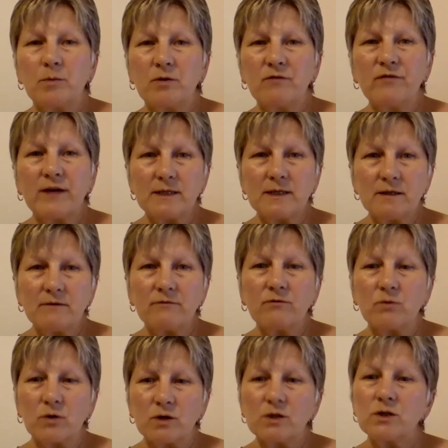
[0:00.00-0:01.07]
preventive
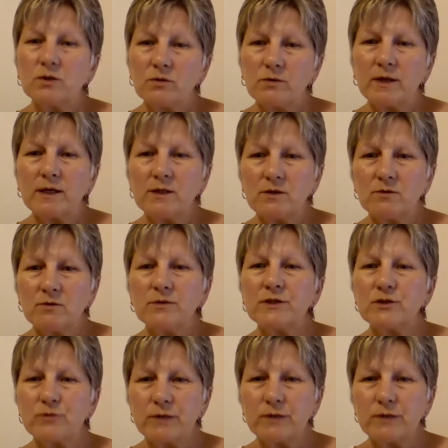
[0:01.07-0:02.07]
work too they do mm-hmm. street